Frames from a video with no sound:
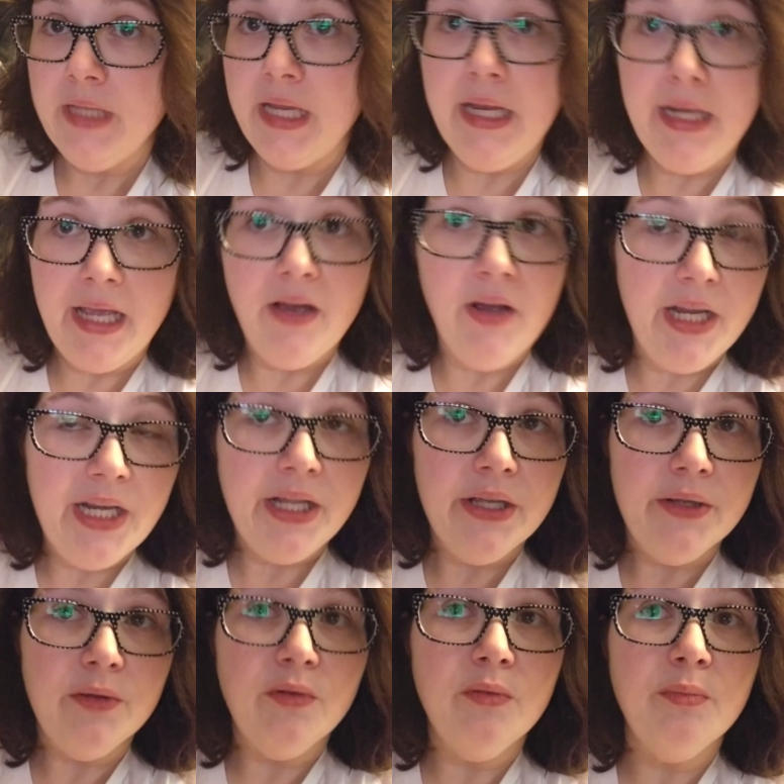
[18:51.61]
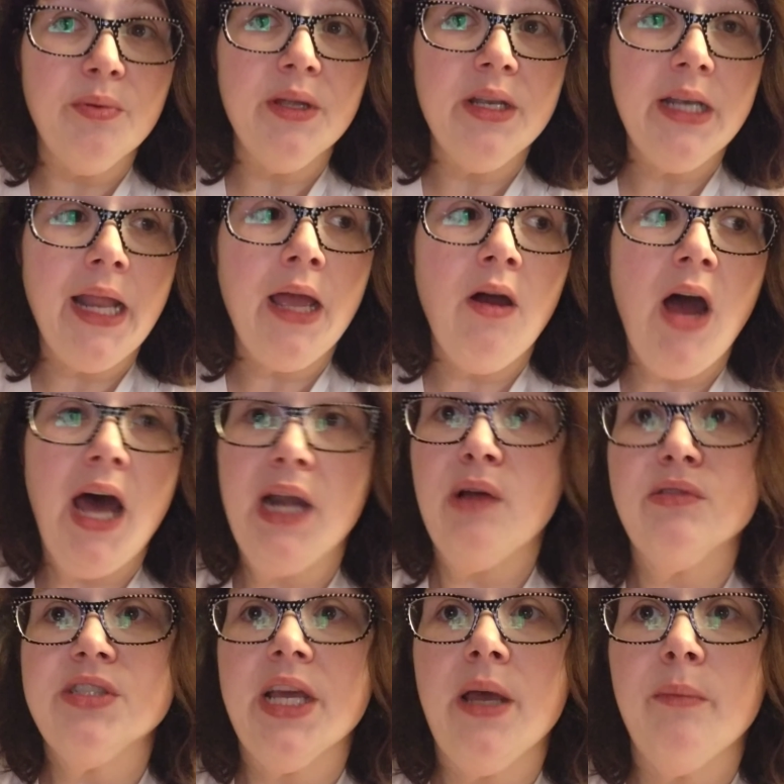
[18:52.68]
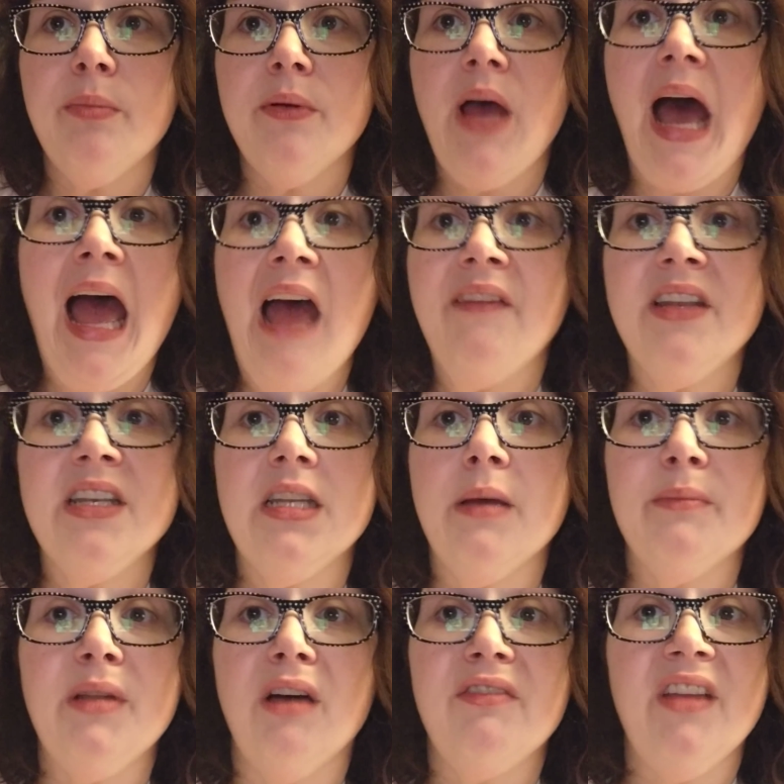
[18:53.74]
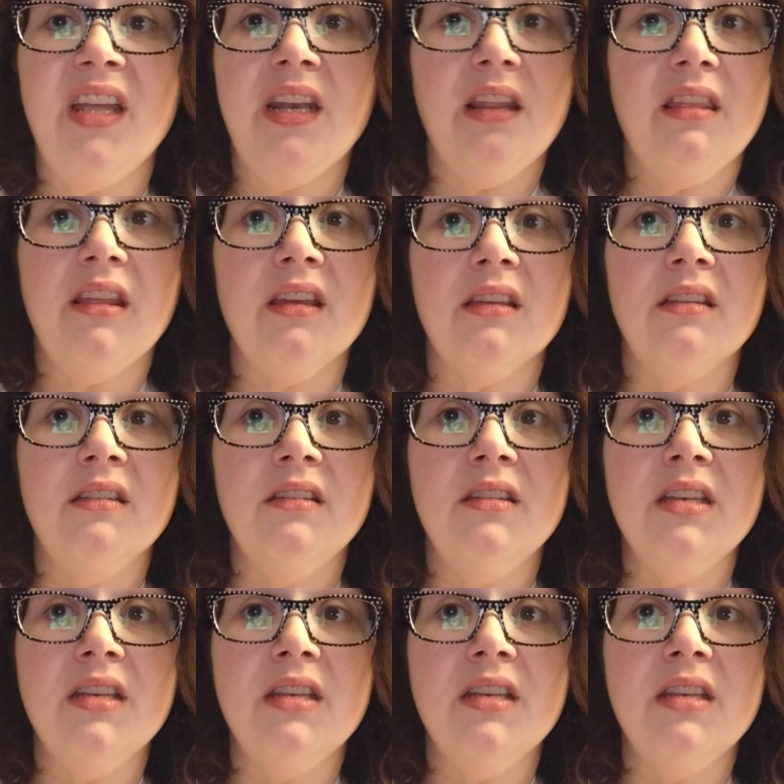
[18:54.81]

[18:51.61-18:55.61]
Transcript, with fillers: anyhow, anywho, but now I don't dump. I haven't dumped off of anything.